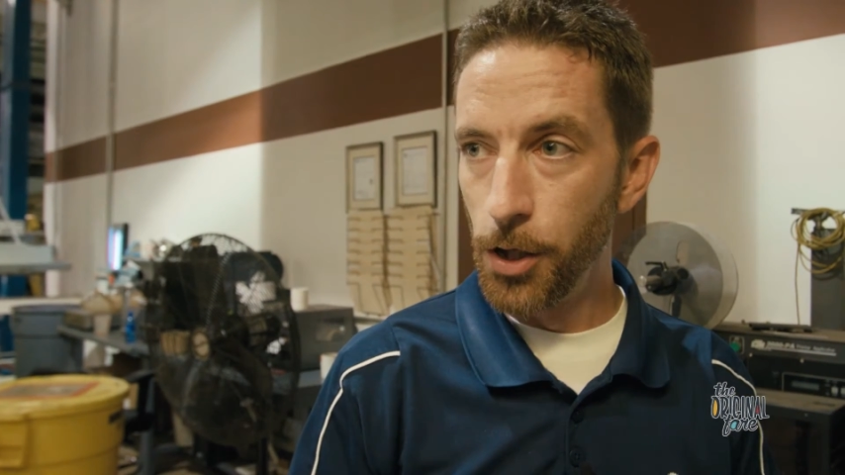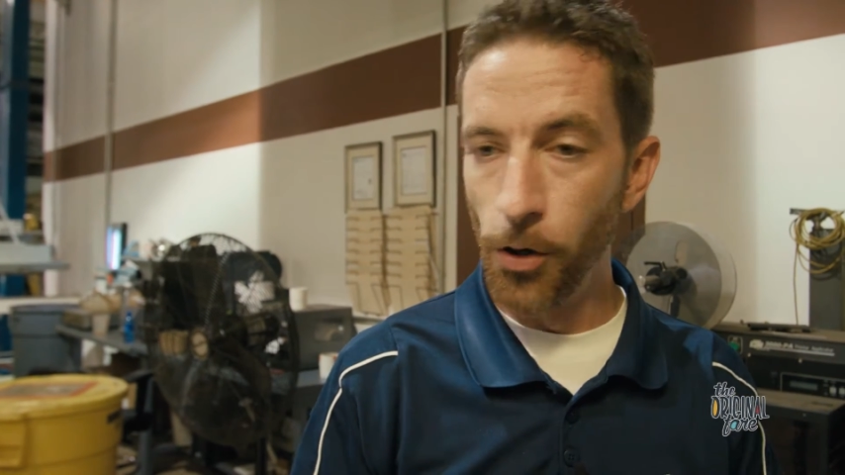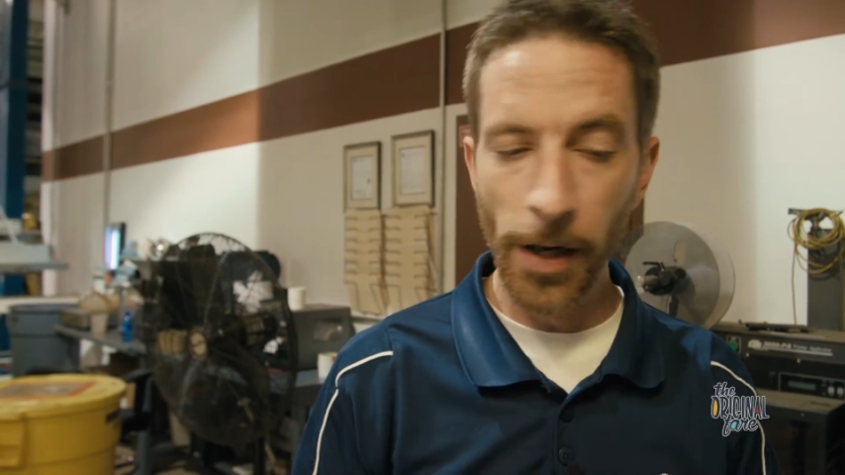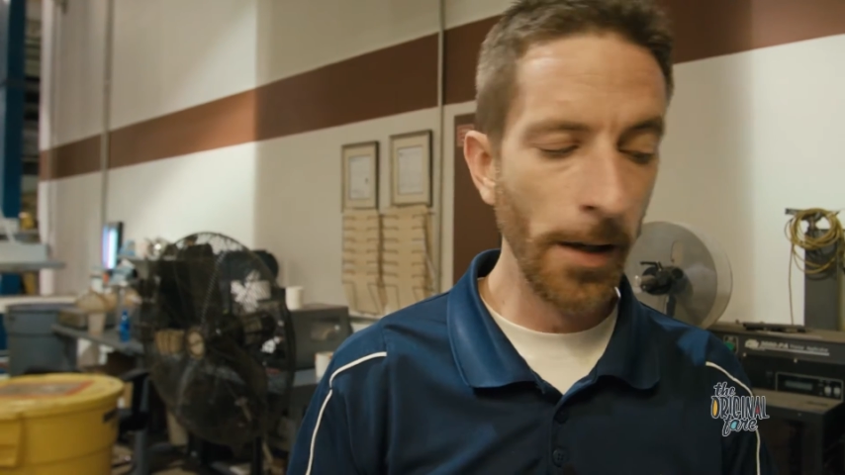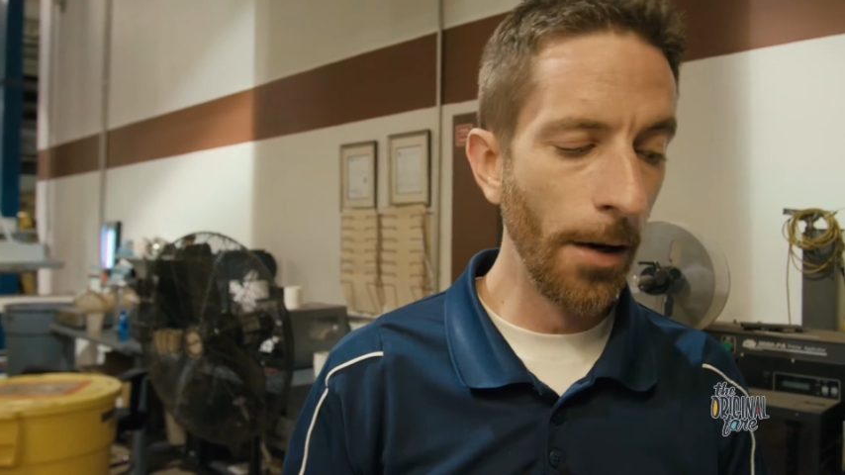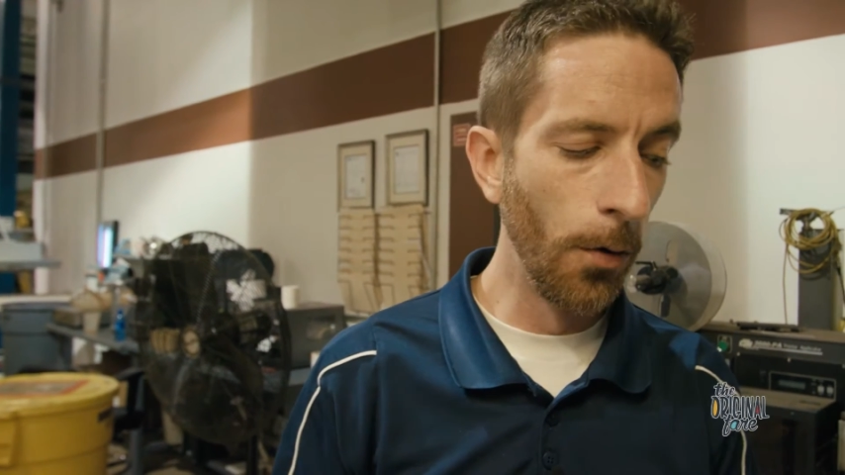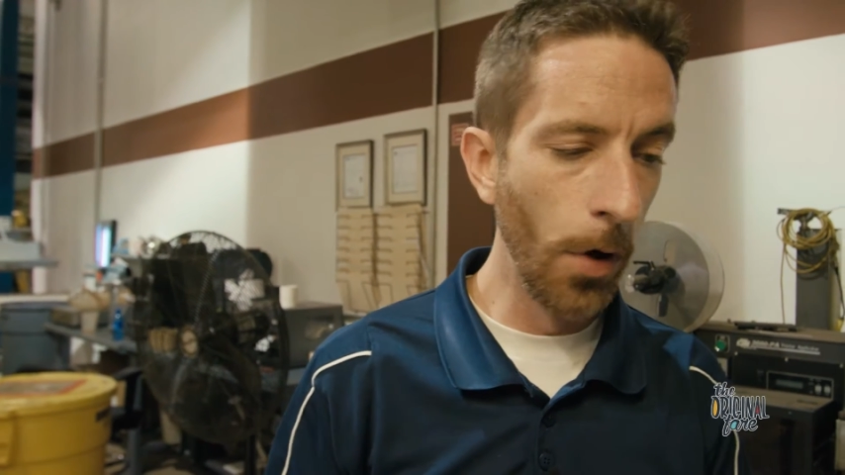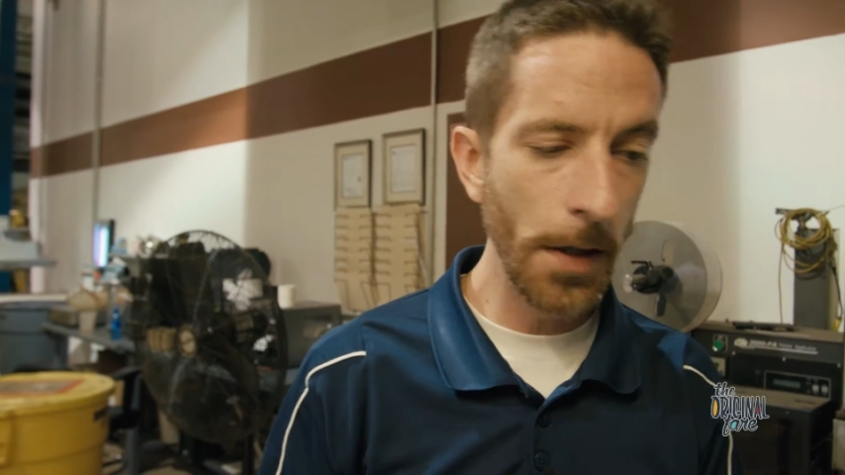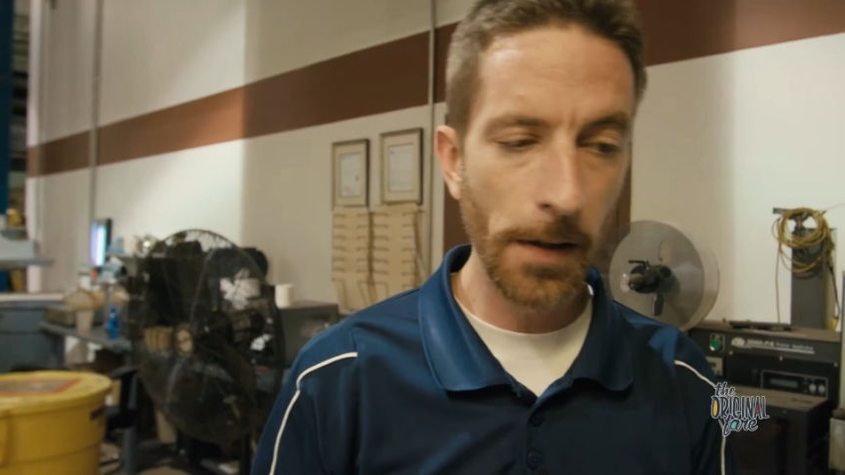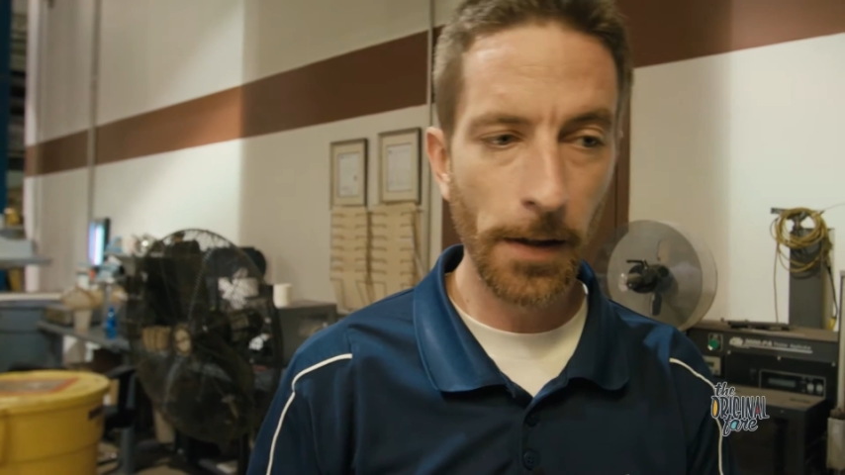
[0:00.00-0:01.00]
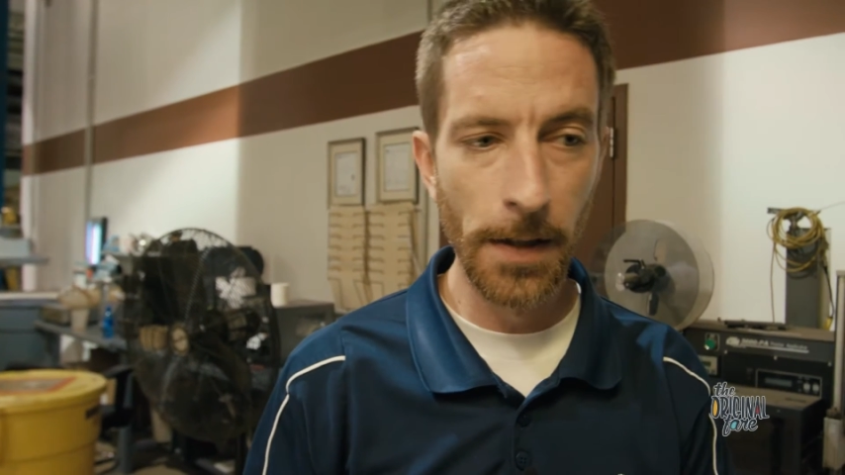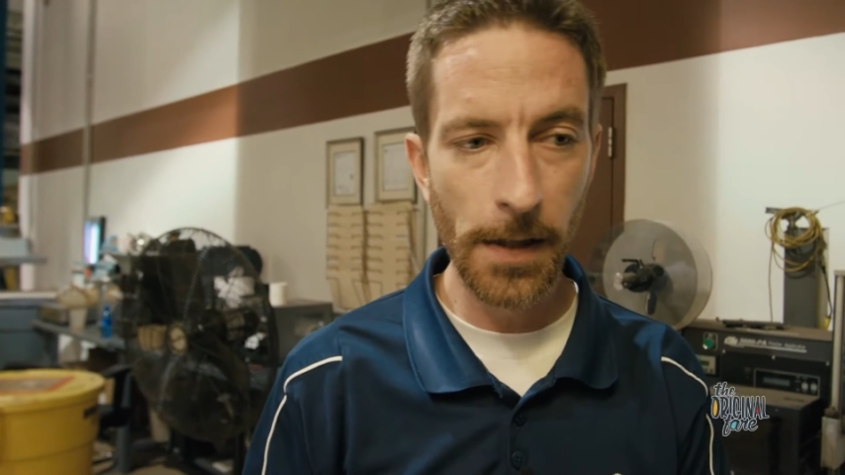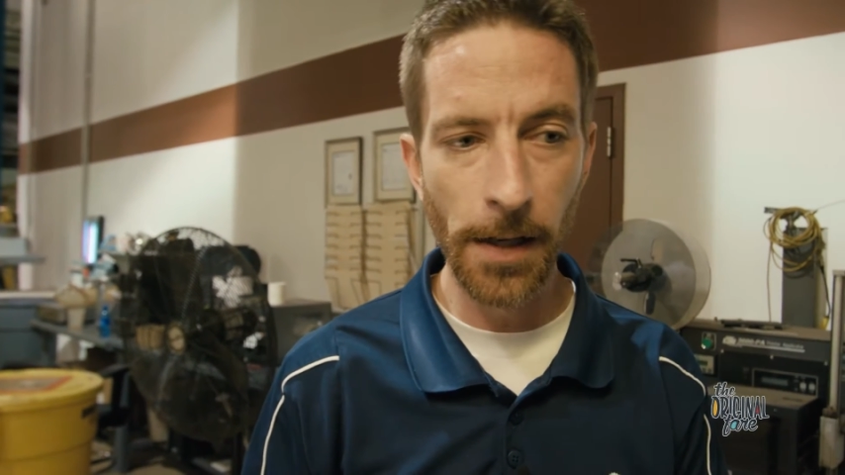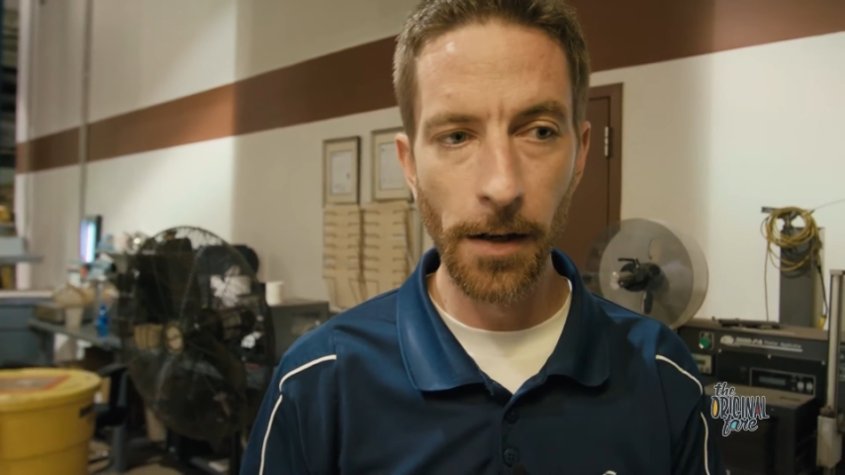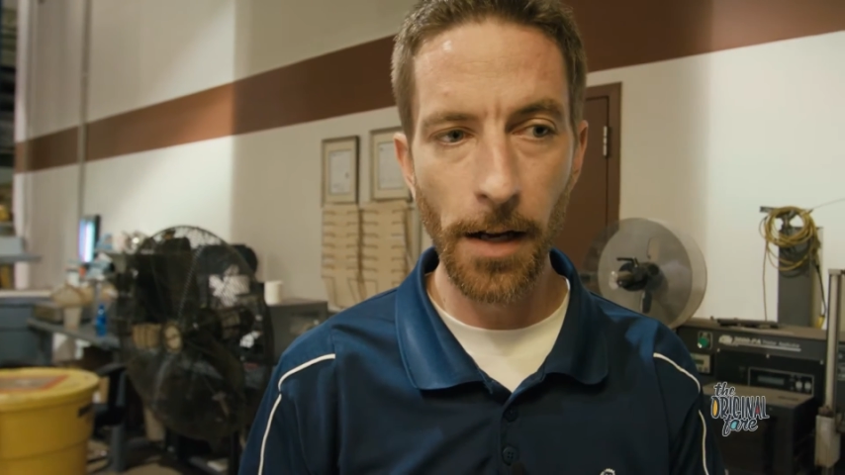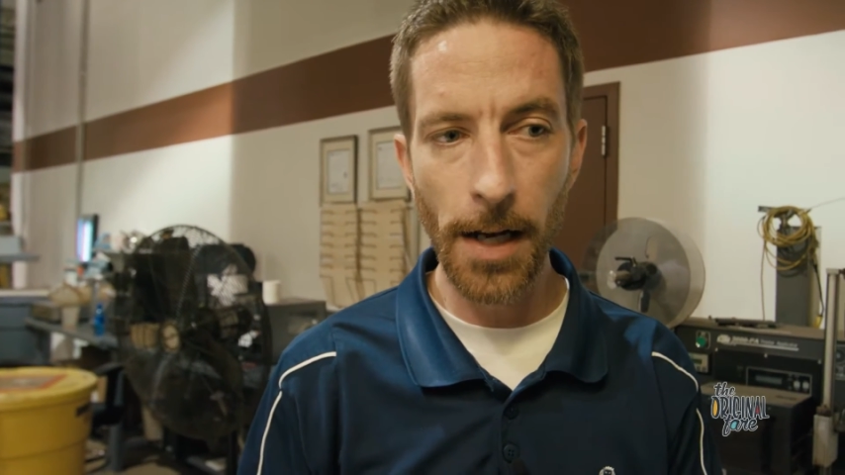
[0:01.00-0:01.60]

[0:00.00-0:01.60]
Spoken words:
you'll end up with what's considered,